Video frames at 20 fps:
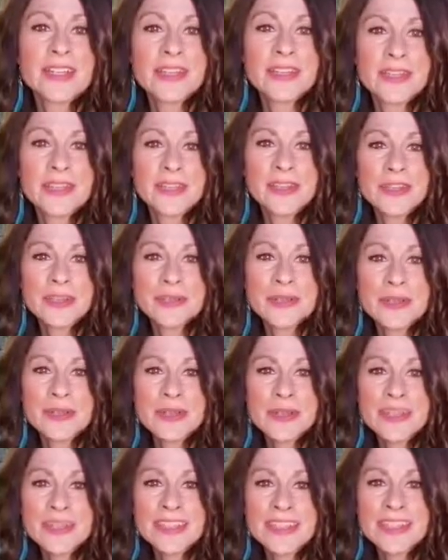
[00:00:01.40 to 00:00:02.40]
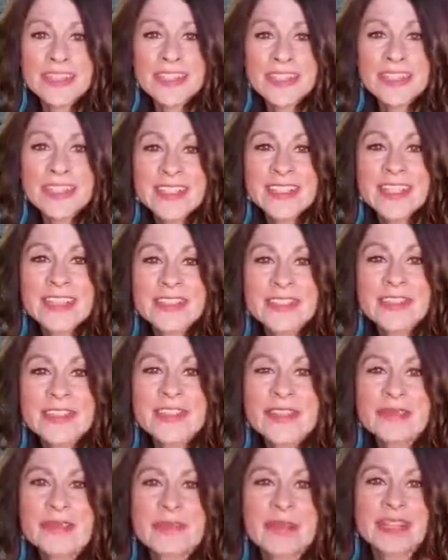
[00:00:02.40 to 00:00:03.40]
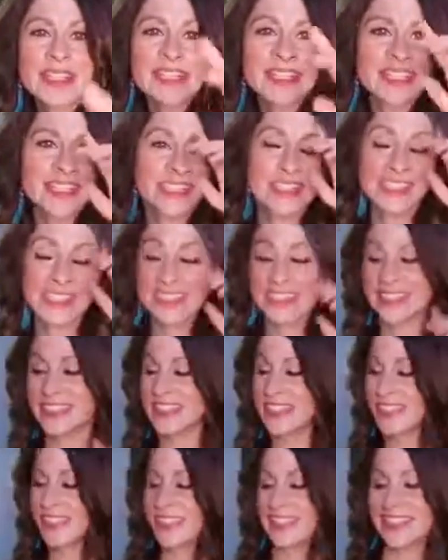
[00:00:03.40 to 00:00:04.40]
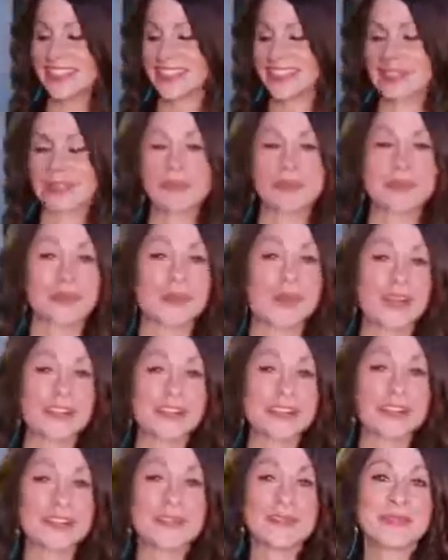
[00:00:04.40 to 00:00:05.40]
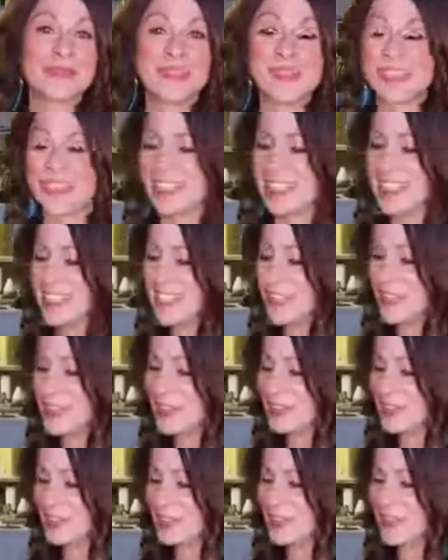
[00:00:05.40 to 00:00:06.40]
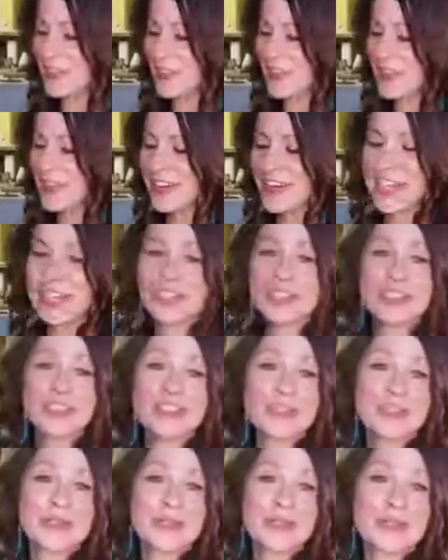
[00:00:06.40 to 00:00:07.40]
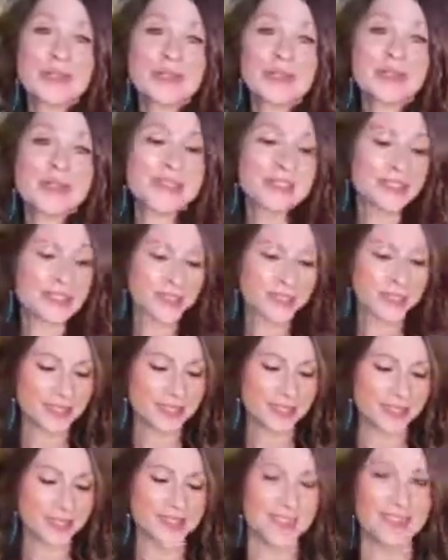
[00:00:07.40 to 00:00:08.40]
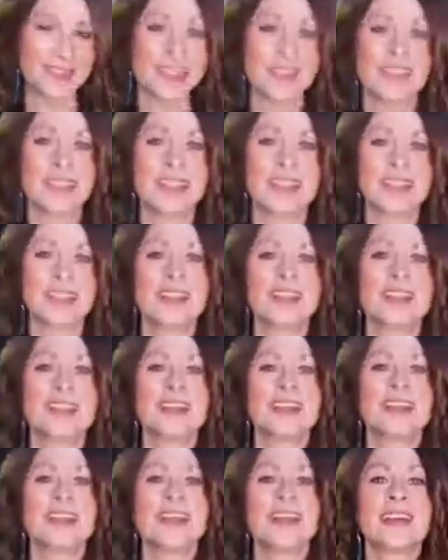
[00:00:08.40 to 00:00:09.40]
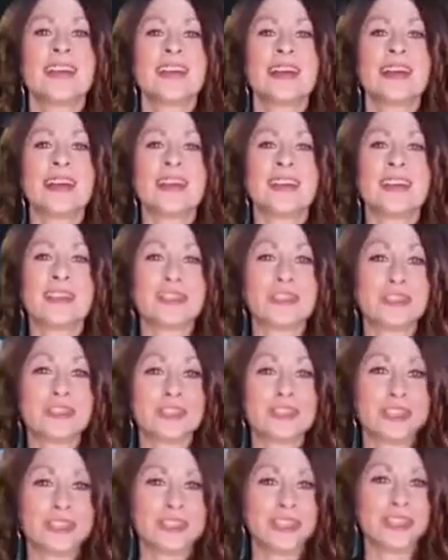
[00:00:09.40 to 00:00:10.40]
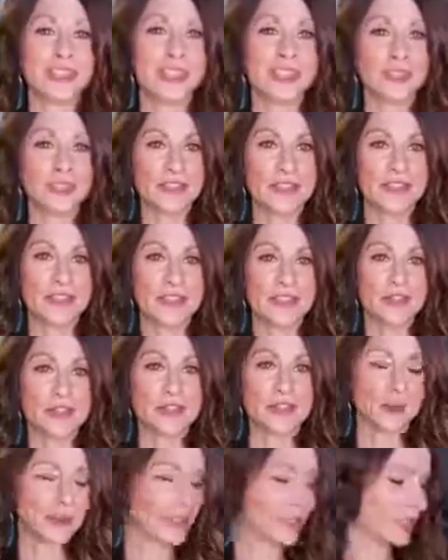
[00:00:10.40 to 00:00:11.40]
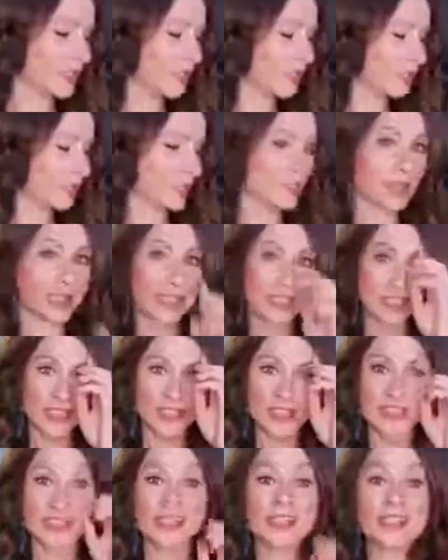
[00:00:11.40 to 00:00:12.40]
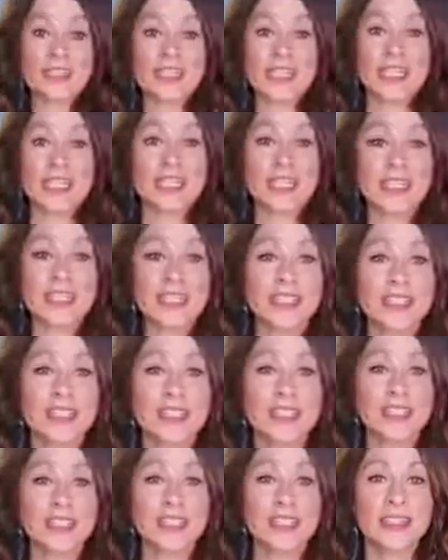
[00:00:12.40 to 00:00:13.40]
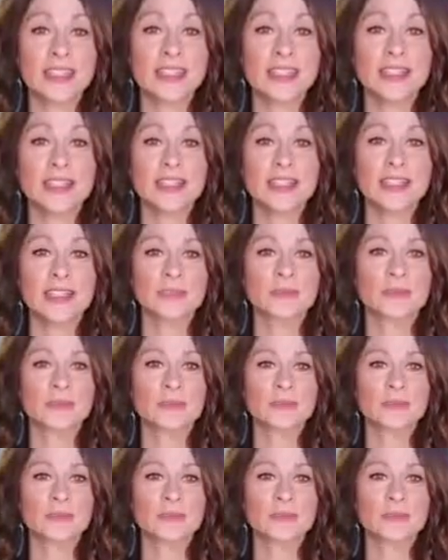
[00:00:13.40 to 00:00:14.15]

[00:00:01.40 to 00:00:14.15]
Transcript: Good morning, everybody. Welcome to day 2 of our energy polls. I will just give everyone a minute to get in here.